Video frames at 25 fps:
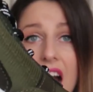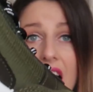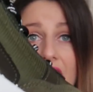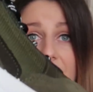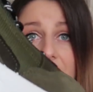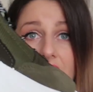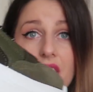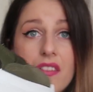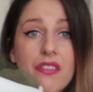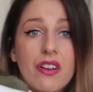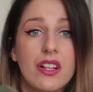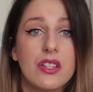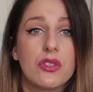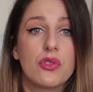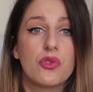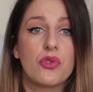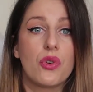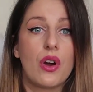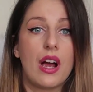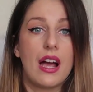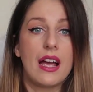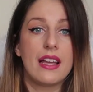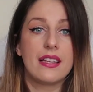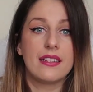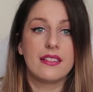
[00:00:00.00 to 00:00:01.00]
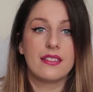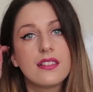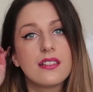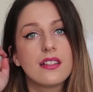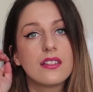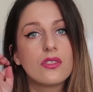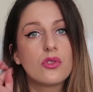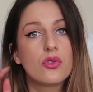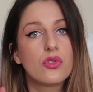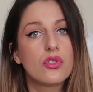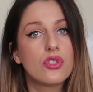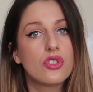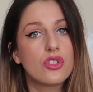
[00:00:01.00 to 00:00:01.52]
I've even tried
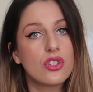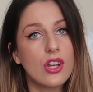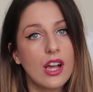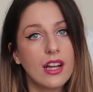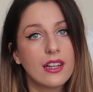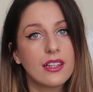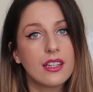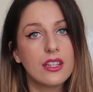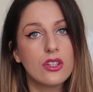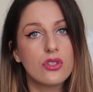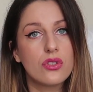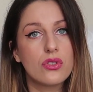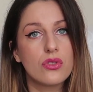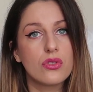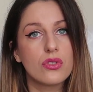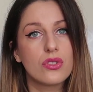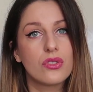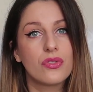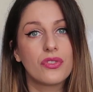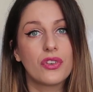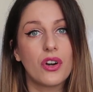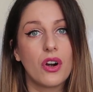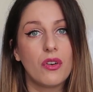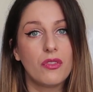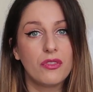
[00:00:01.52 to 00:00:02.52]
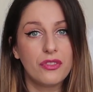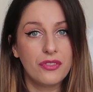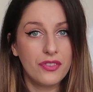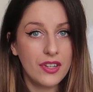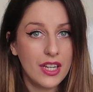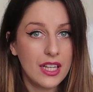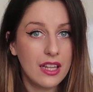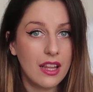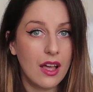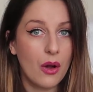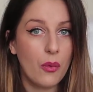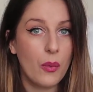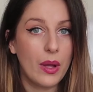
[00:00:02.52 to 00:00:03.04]
the chunky shoes from
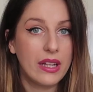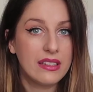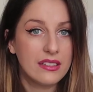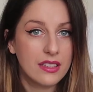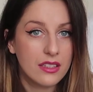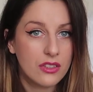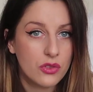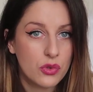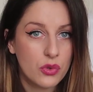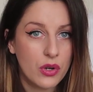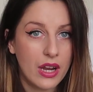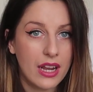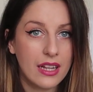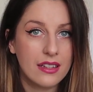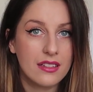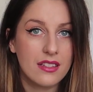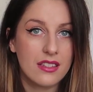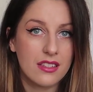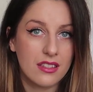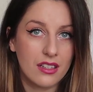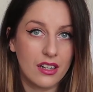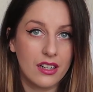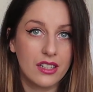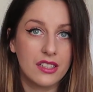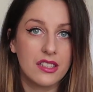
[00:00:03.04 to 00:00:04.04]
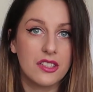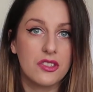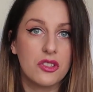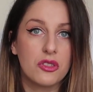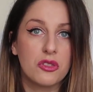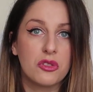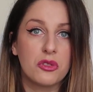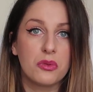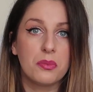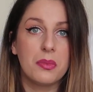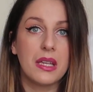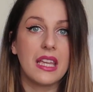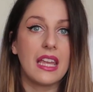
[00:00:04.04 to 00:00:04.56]
Fila when the trend started
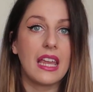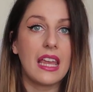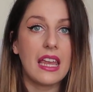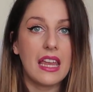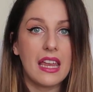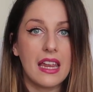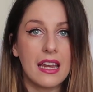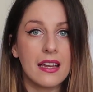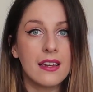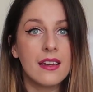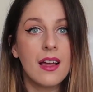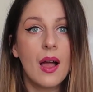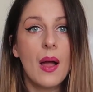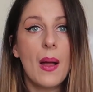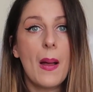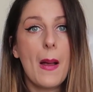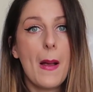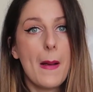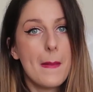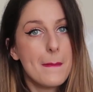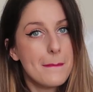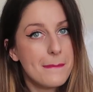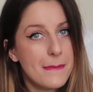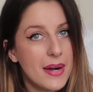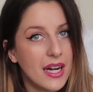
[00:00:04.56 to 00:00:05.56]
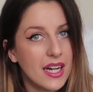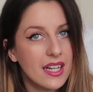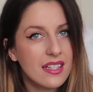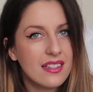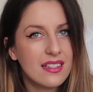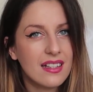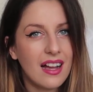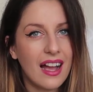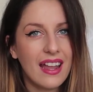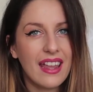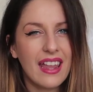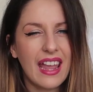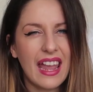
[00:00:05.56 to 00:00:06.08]
to be in,
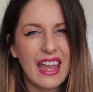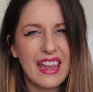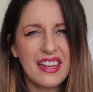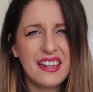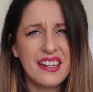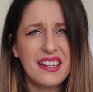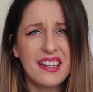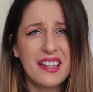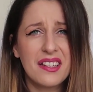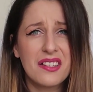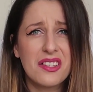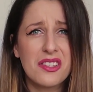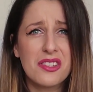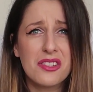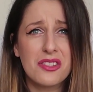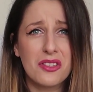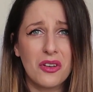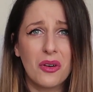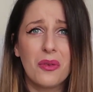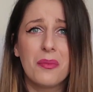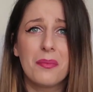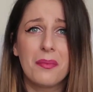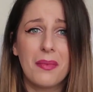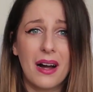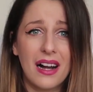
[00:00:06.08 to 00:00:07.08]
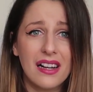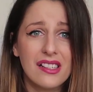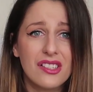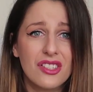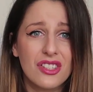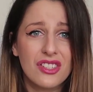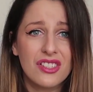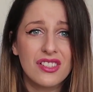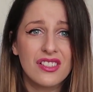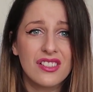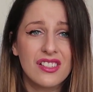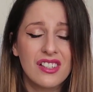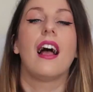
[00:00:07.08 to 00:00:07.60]
but I hated it so much
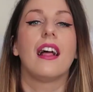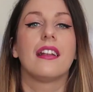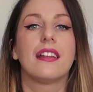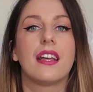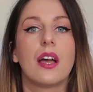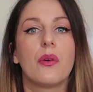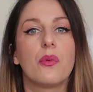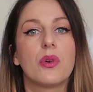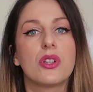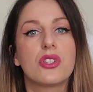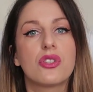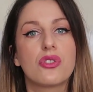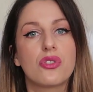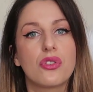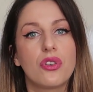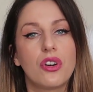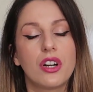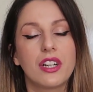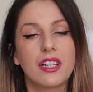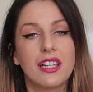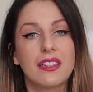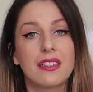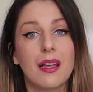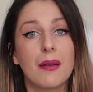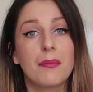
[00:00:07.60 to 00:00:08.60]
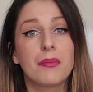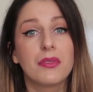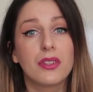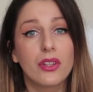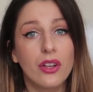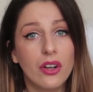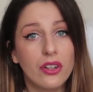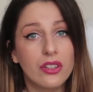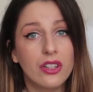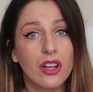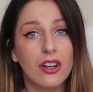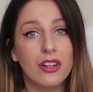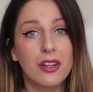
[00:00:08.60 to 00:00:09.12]
and I was sure that I'm
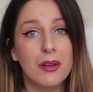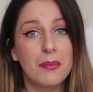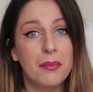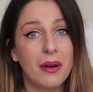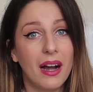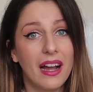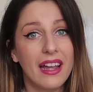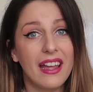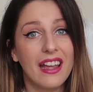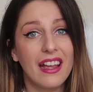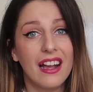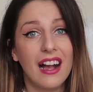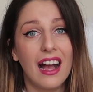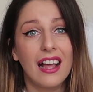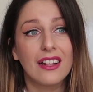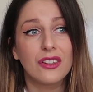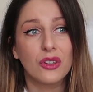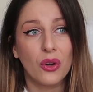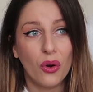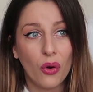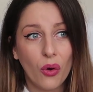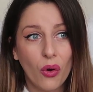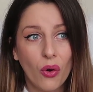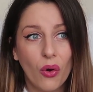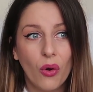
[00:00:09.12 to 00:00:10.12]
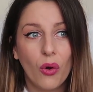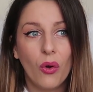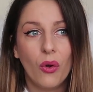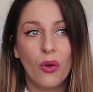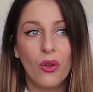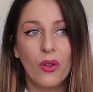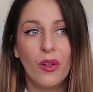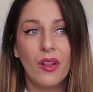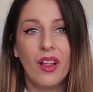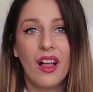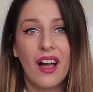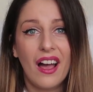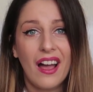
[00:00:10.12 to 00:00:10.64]
not gonna buy at
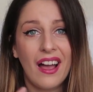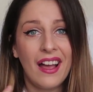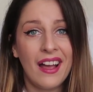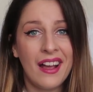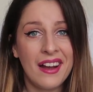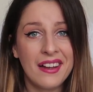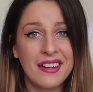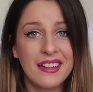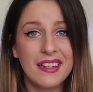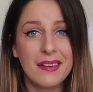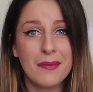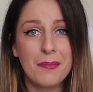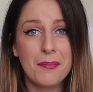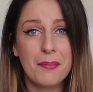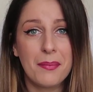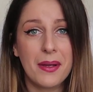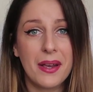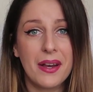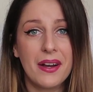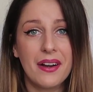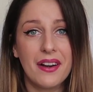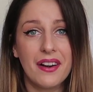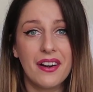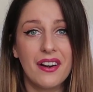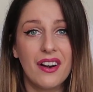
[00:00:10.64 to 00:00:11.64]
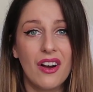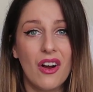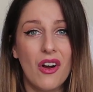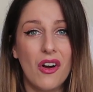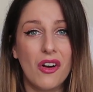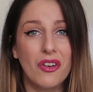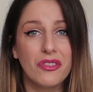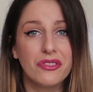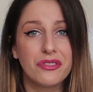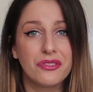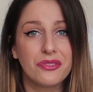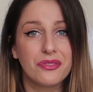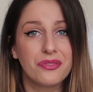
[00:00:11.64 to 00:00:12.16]
all any pair
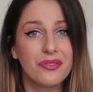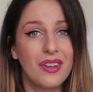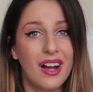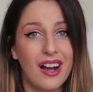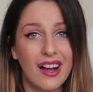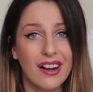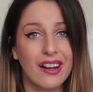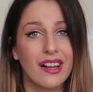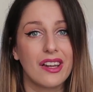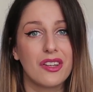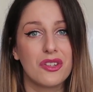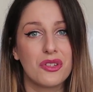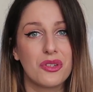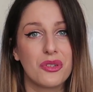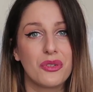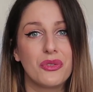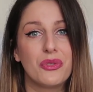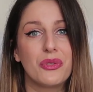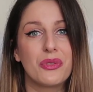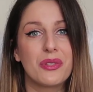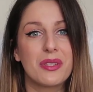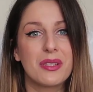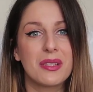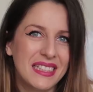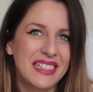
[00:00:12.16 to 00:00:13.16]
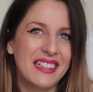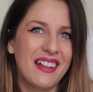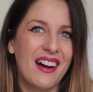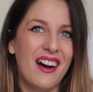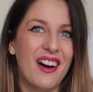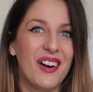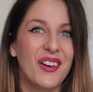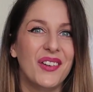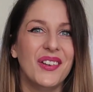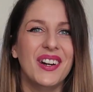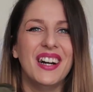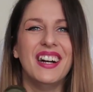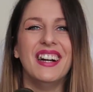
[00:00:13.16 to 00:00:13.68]
of ugly shoes. But
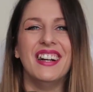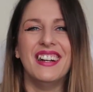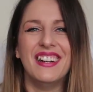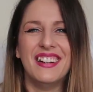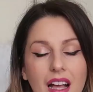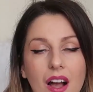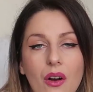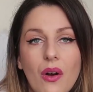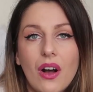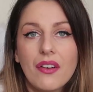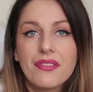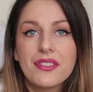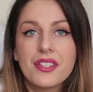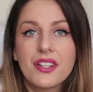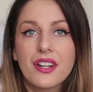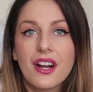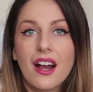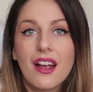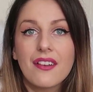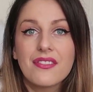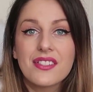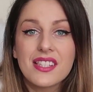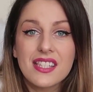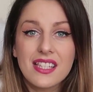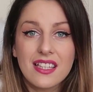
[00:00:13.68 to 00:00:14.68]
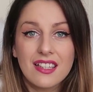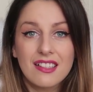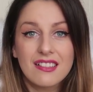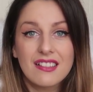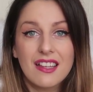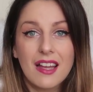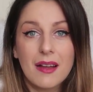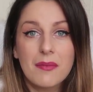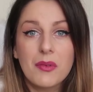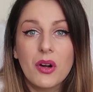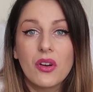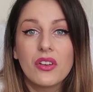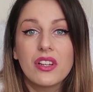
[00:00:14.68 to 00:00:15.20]
now after I've seen
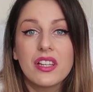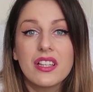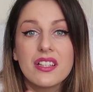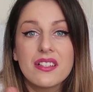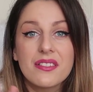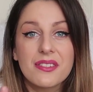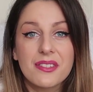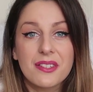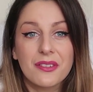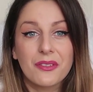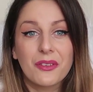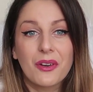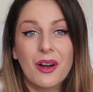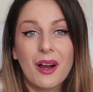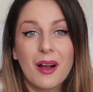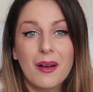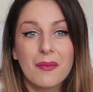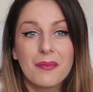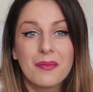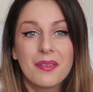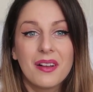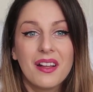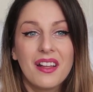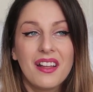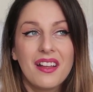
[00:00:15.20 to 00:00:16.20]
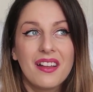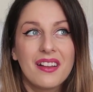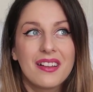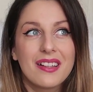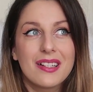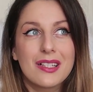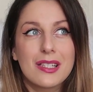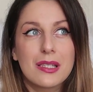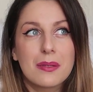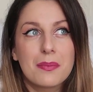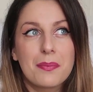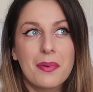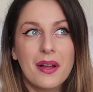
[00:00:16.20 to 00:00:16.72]
them on Instagram
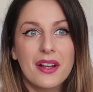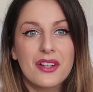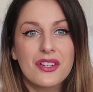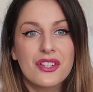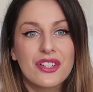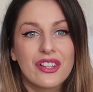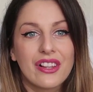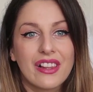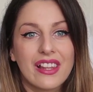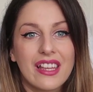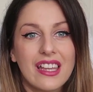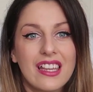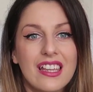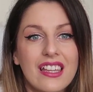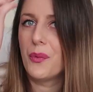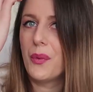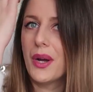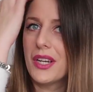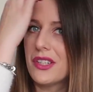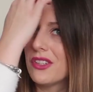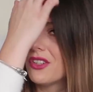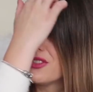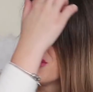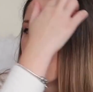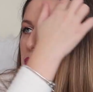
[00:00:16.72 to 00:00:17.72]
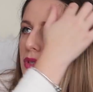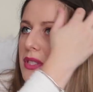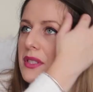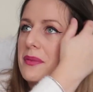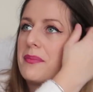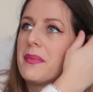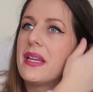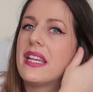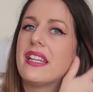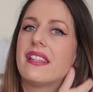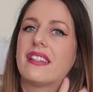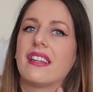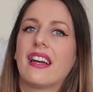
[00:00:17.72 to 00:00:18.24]
especially, why not to
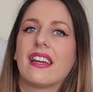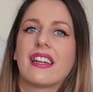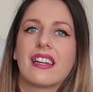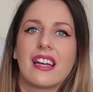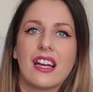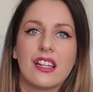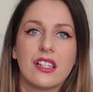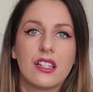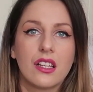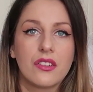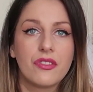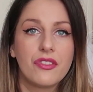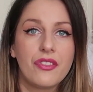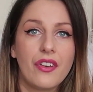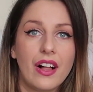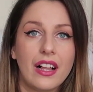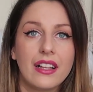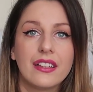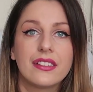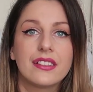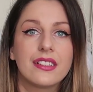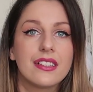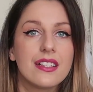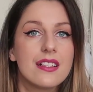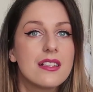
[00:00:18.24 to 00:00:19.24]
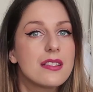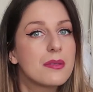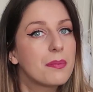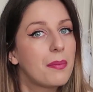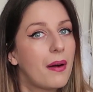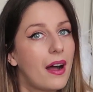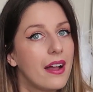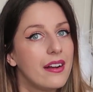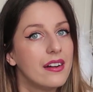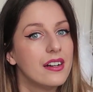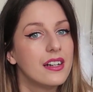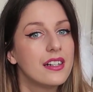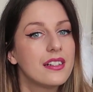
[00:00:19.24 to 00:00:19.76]
admit, I kind of felt
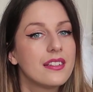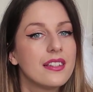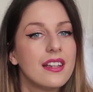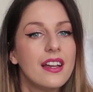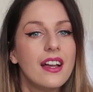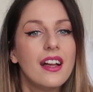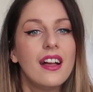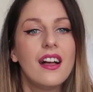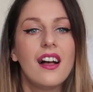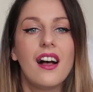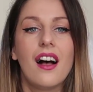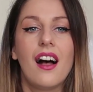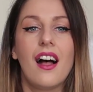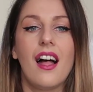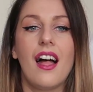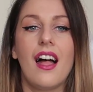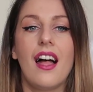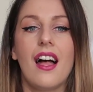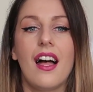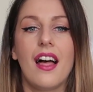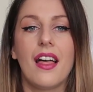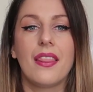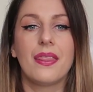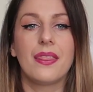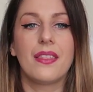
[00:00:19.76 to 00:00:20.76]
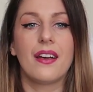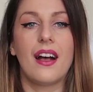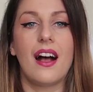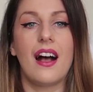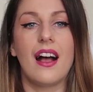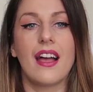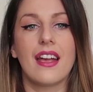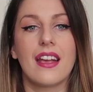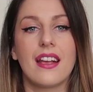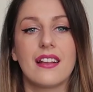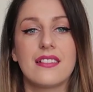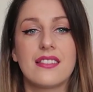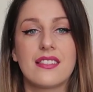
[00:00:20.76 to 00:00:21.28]
inspired and
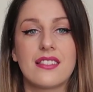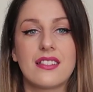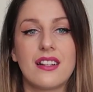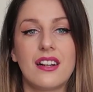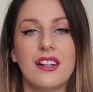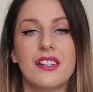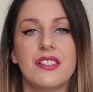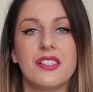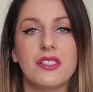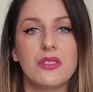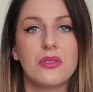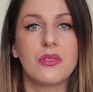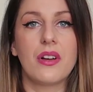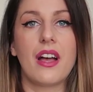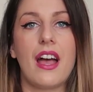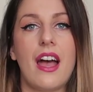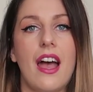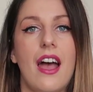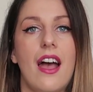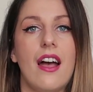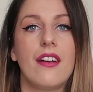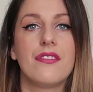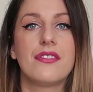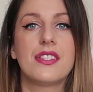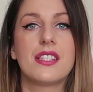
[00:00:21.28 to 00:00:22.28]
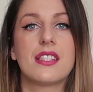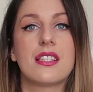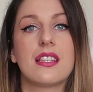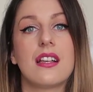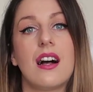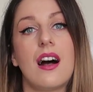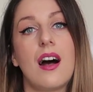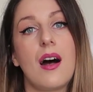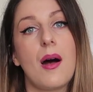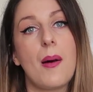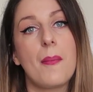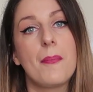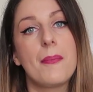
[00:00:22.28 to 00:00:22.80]
I started to have
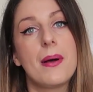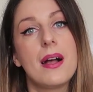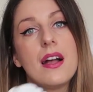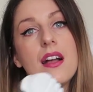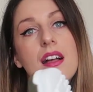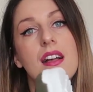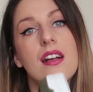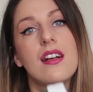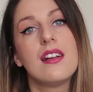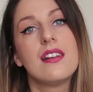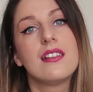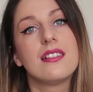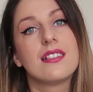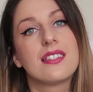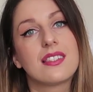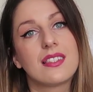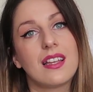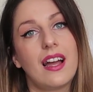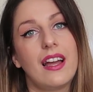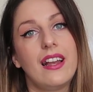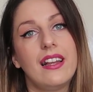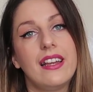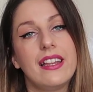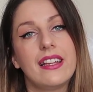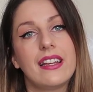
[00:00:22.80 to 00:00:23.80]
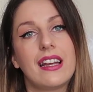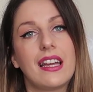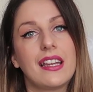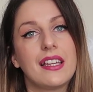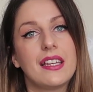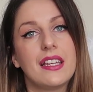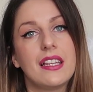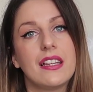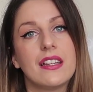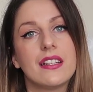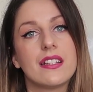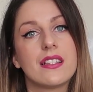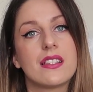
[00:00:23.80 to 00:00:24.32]
some styling
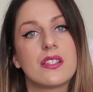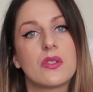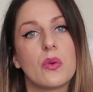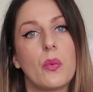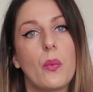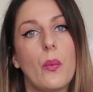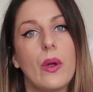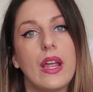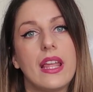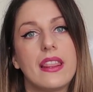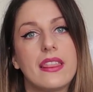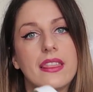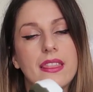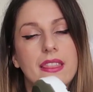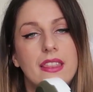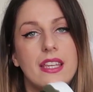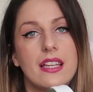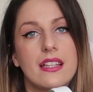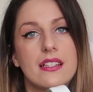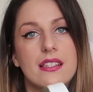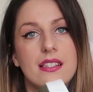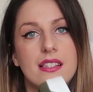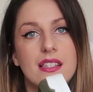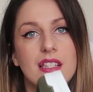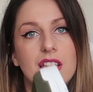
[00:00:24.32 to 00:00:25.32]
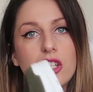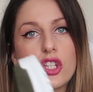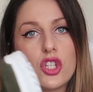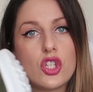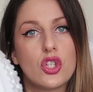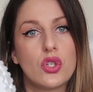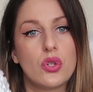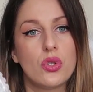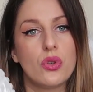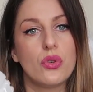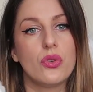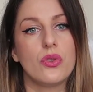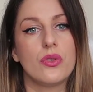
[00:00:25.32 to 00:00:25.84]
ideas with these
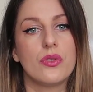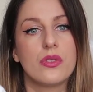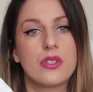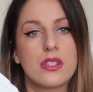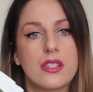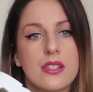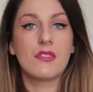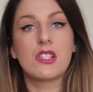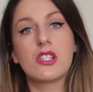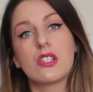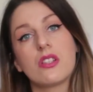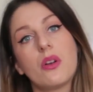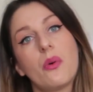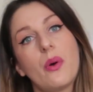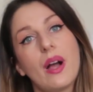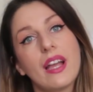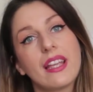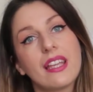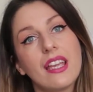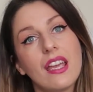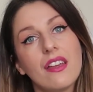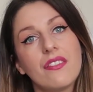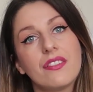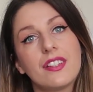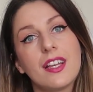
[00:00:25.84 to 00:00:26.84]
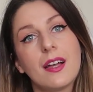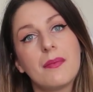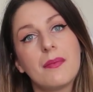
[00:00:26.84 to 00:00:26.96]
shoes, so I gave